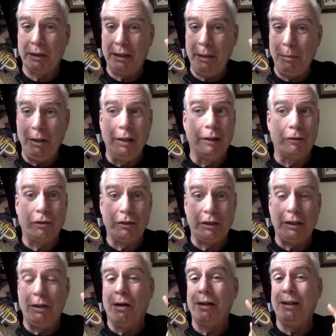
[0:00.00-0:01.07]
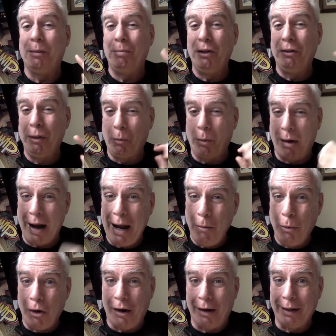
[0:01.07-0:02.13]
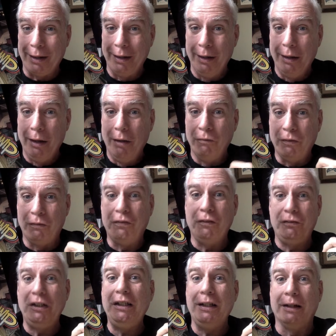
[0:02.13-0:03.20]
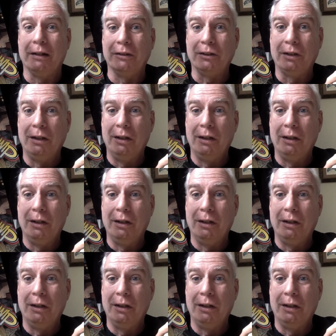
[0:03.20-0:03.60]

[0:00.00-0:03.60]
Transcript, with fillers: and keeping electricity on in the building where I work for 50 years,